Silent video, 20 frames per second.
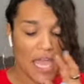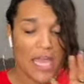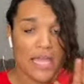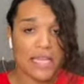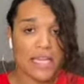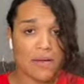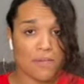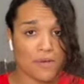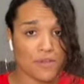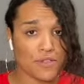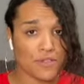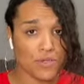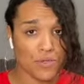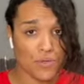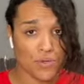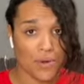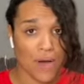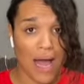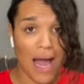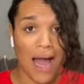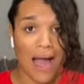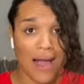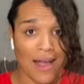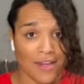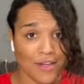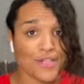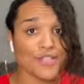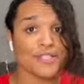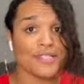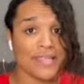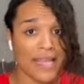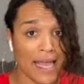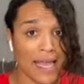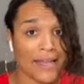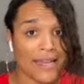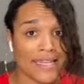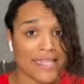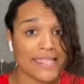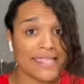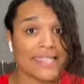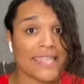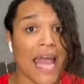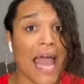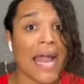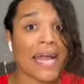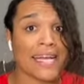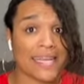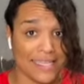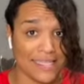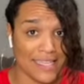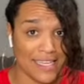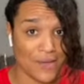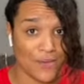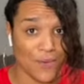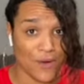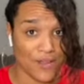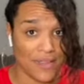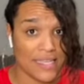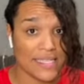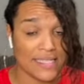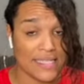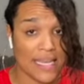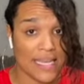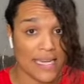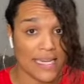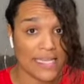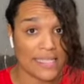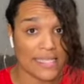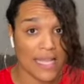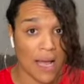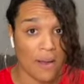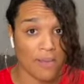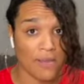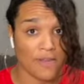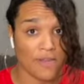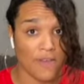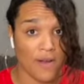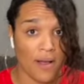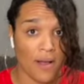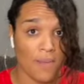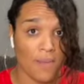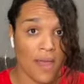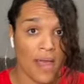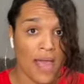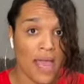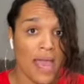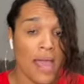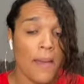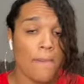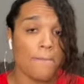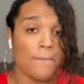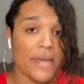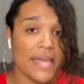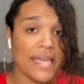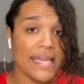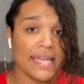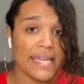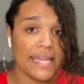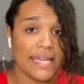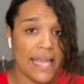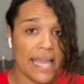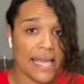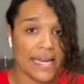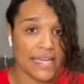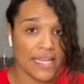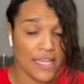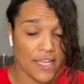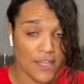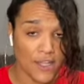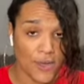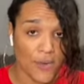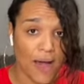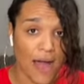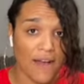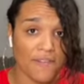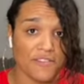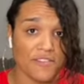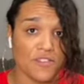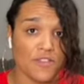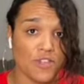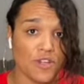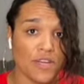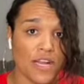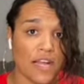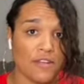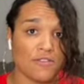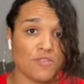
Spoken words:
Number two, I understand exactly where this nanny is coming from. Being a nanny, you have to learn how